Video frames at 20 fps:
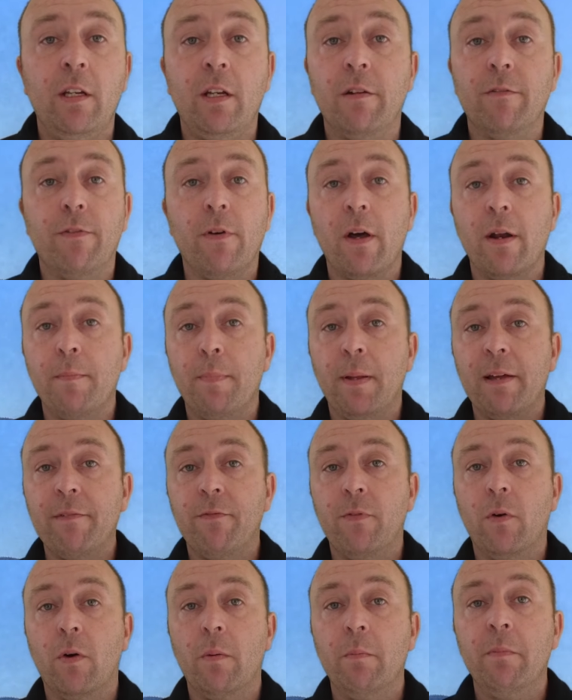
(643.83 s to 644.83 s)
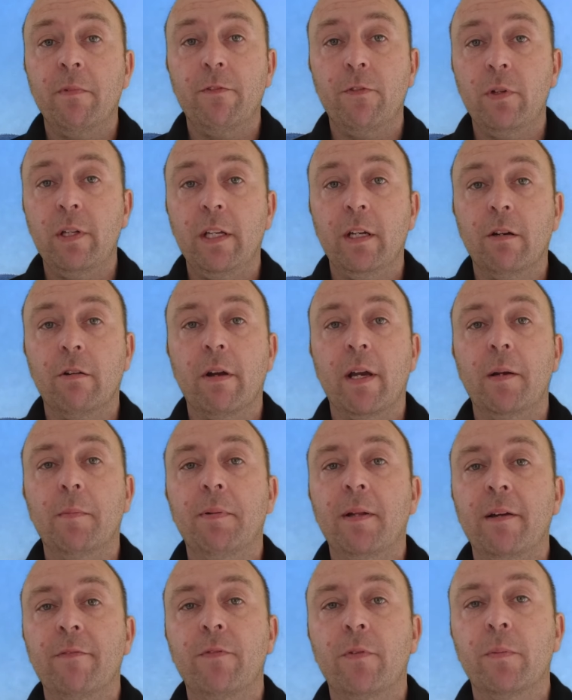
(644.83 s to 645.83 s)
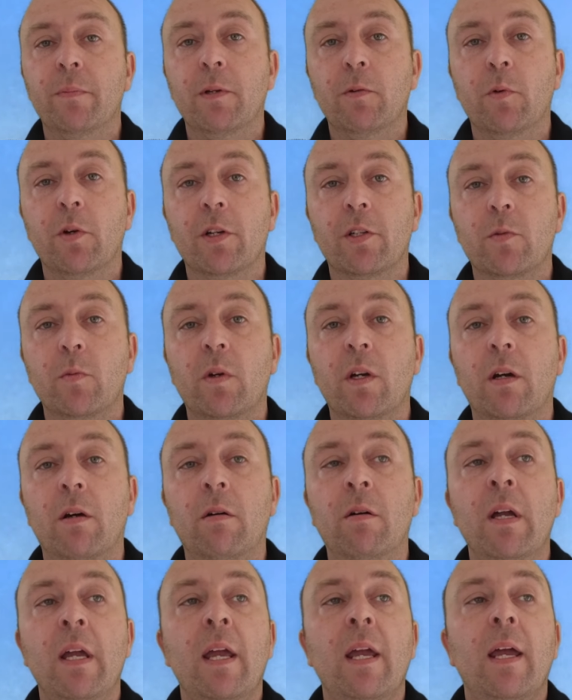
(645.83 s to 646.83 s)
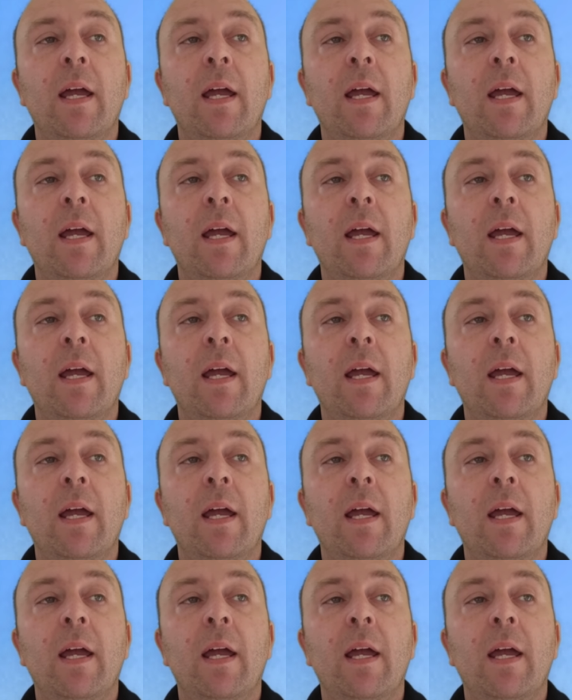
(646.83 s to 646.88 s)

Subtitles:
You can find a platform, fully integrated platform that works well,